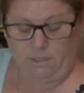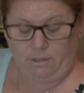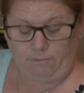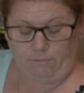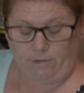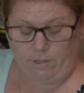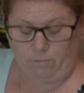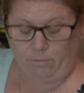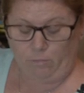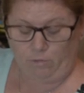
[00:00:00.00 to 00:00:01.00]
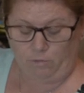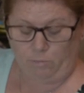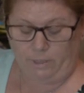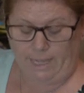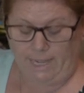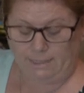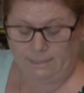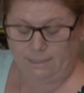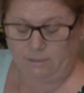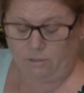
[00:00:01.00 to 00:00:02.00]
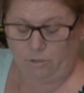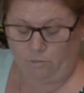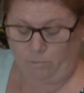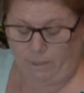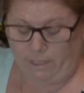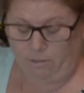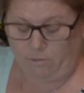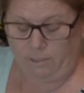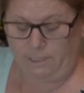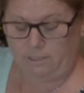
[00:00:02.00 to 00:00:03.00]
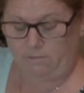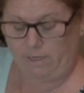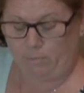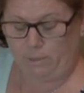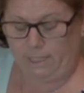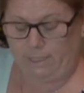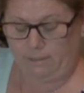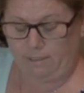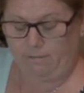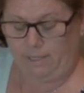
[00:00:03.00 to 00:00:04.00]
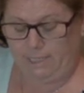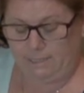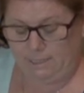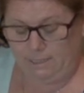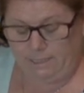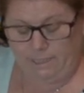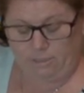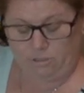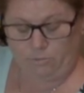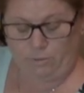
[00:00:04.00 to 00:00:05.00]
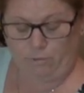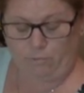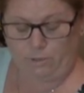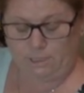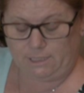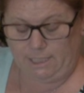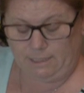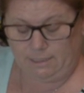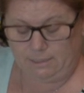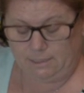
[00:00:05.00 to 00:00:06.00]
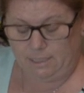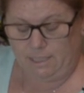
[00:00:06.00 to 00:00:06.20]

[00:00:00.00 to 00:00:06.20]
The front removable access louver panel is fabricated of 18 gauge 304 stainless